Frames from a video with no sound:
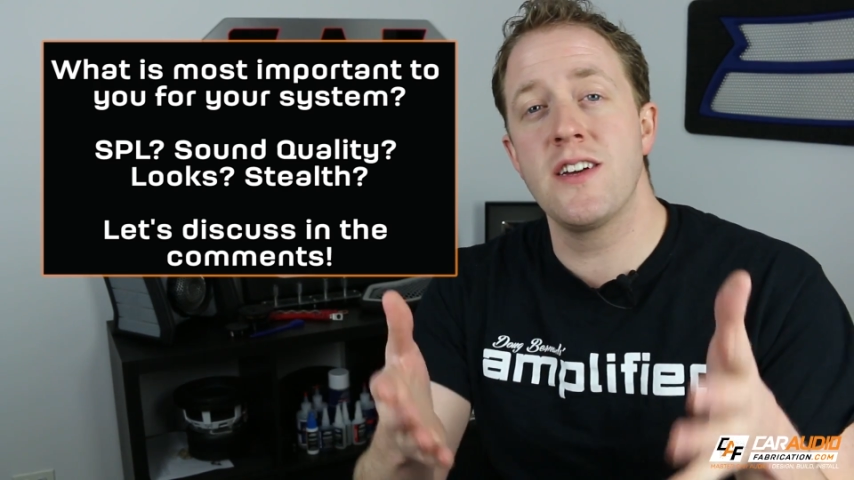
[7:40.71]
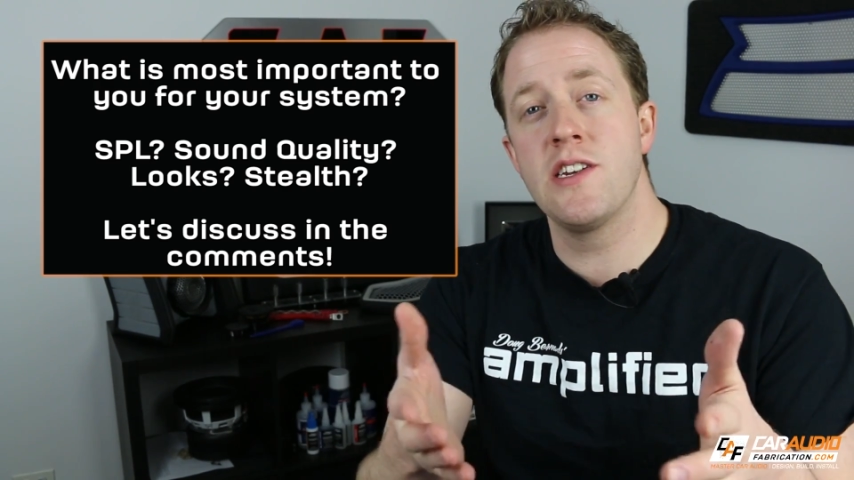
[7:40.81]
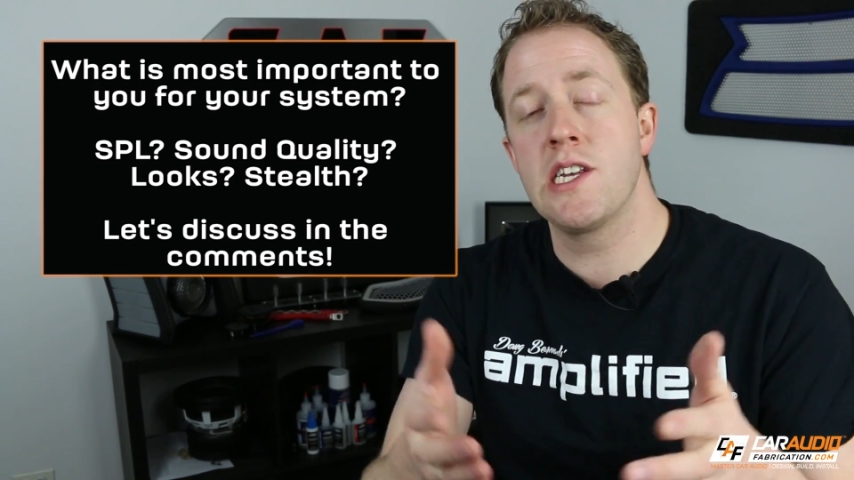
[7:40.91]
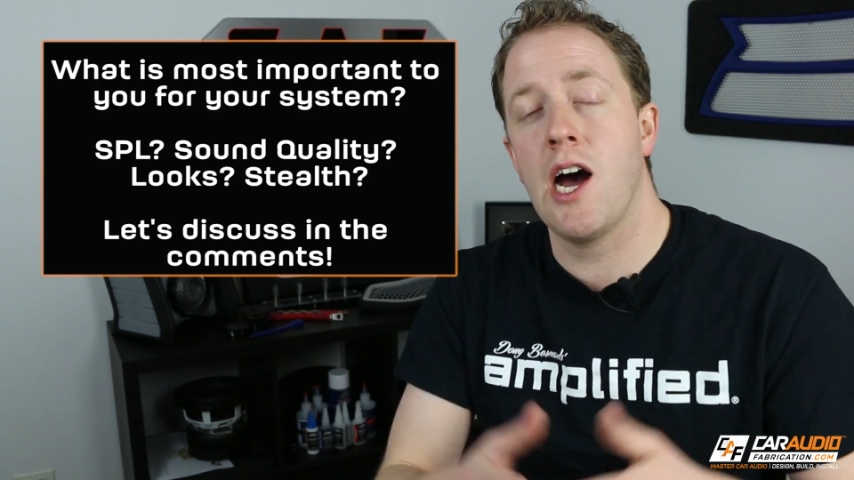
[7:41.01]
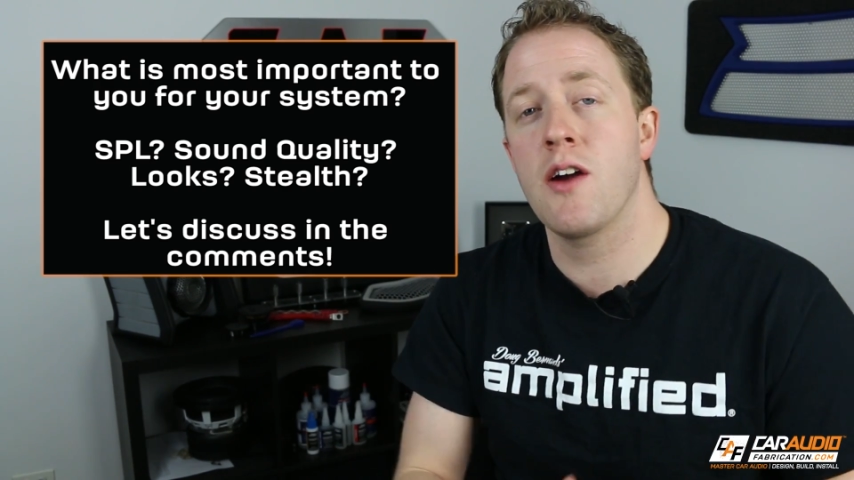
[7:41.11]

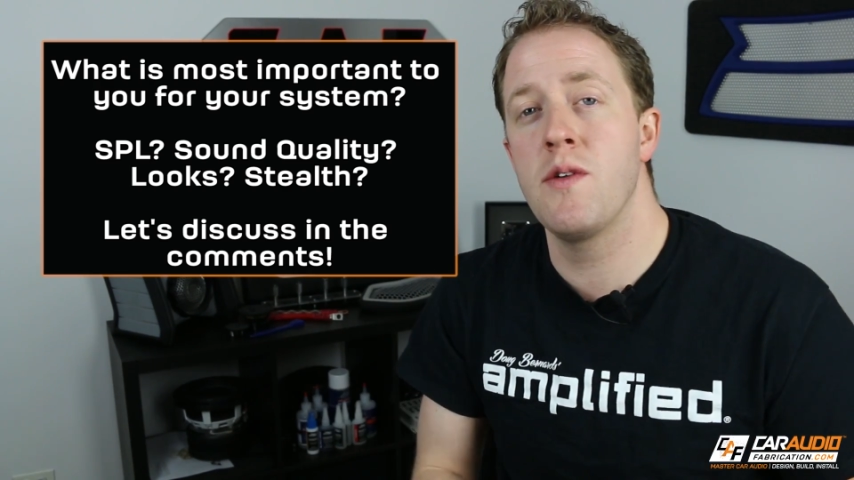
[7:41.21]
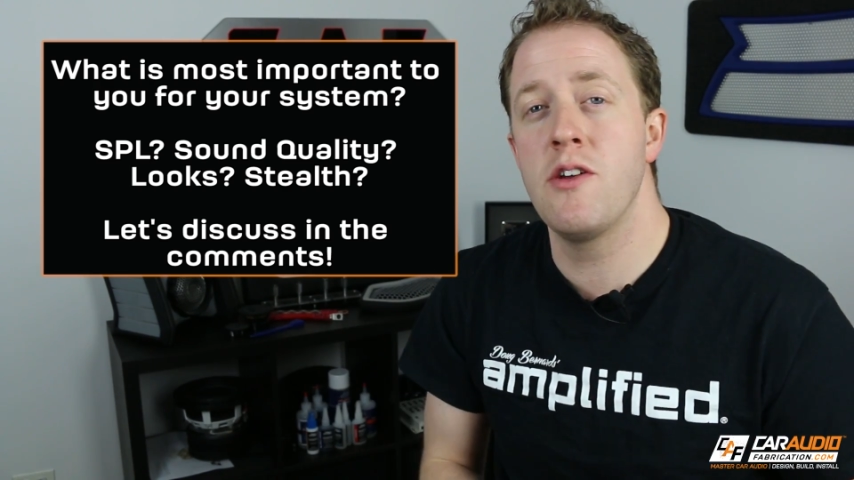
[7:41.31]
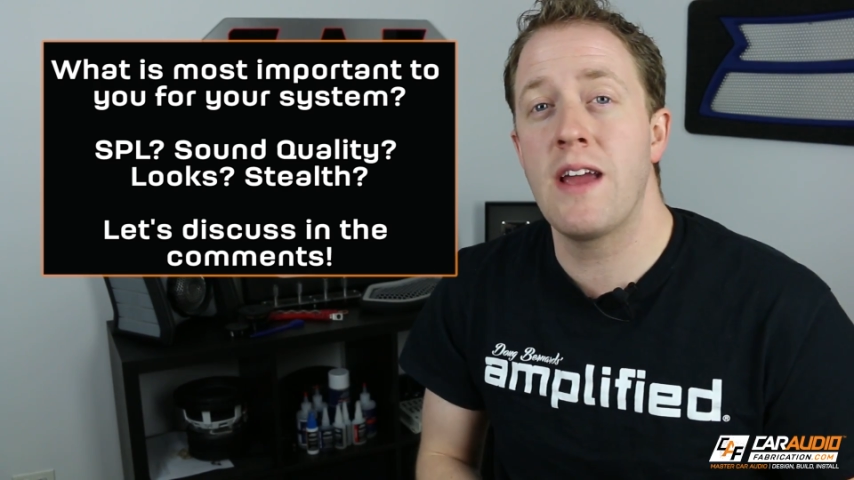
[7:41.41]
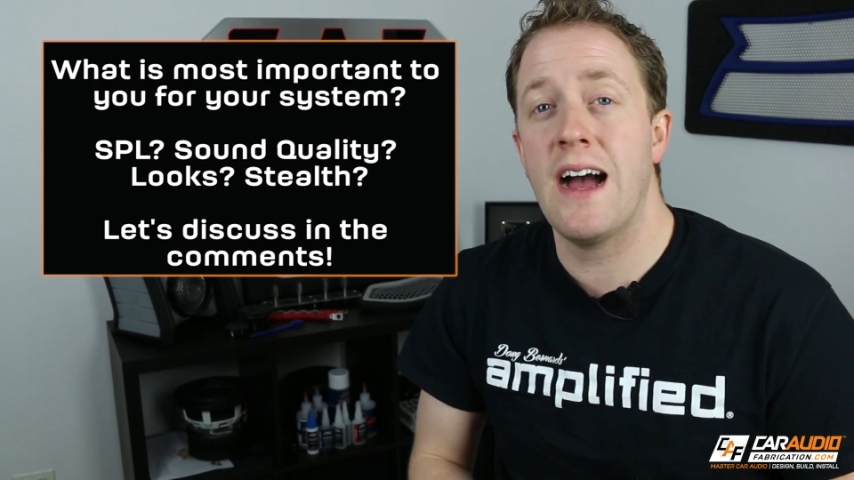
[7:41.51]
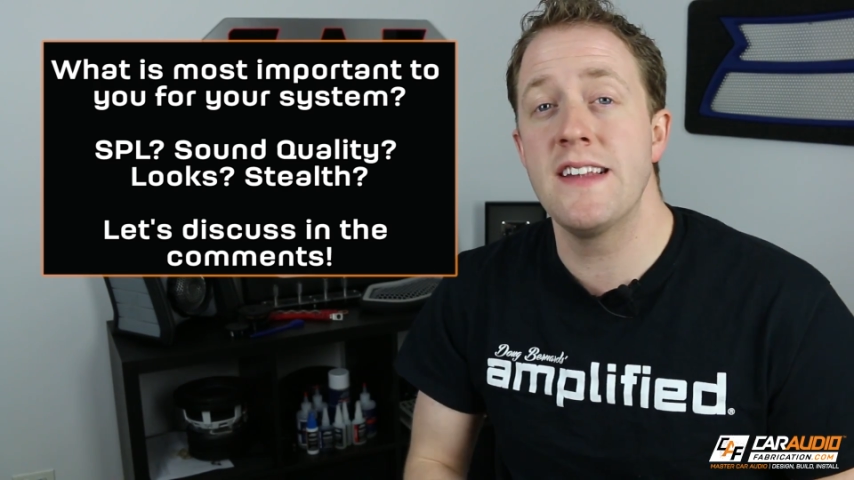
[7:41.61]
good to talk with
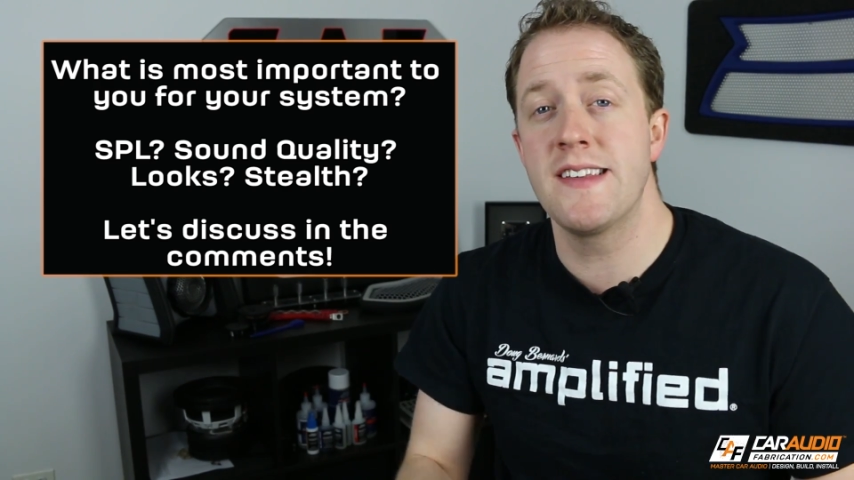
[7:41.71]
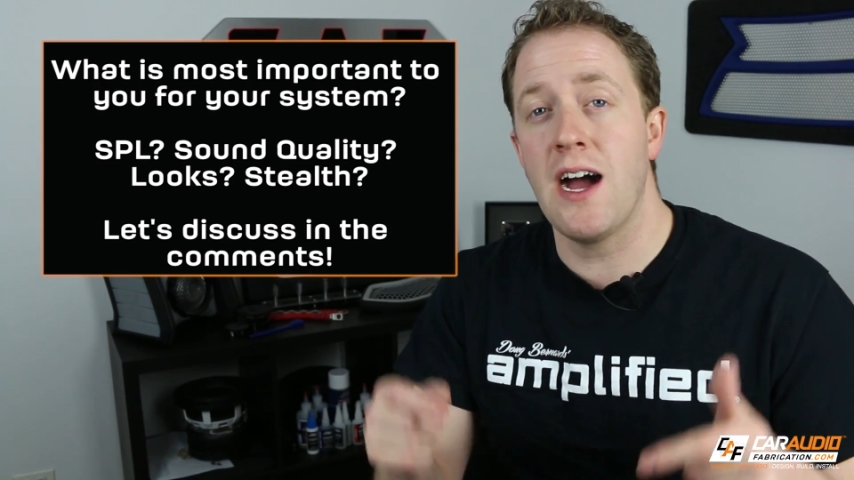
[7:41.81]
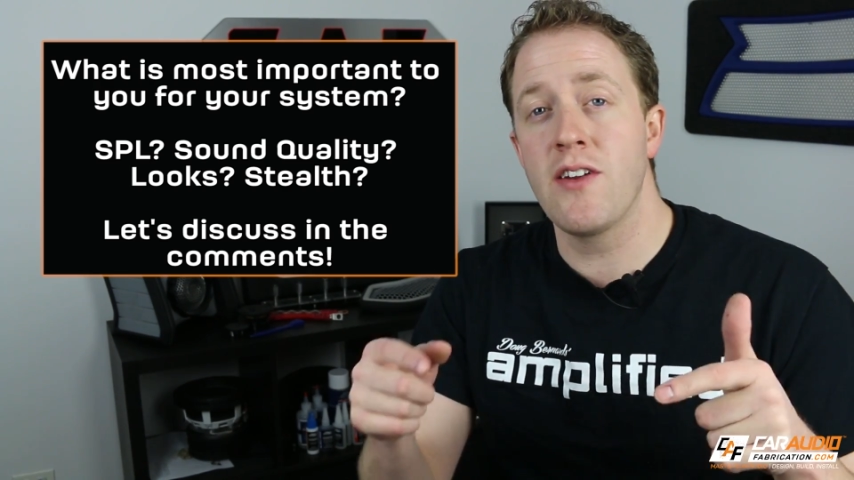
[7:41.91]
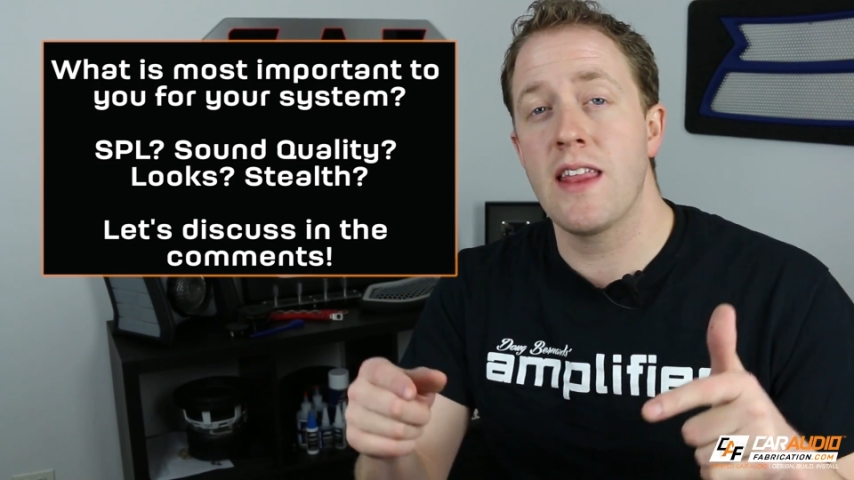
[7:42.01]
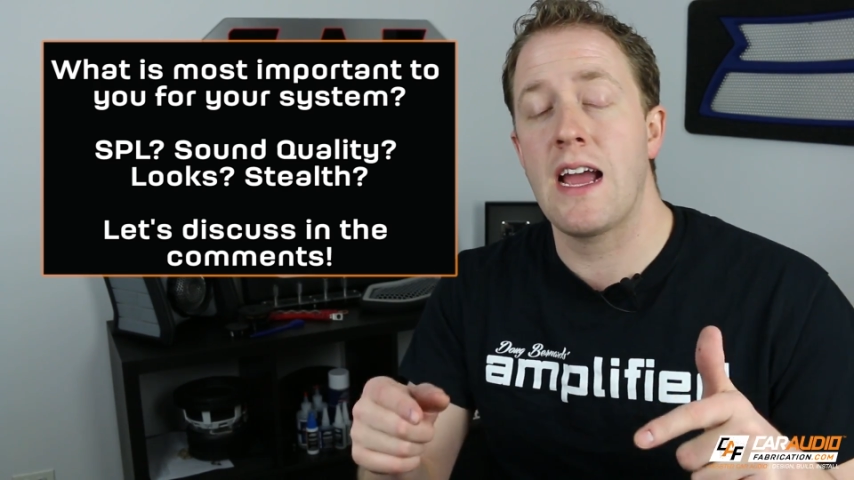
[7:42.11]
you guys down in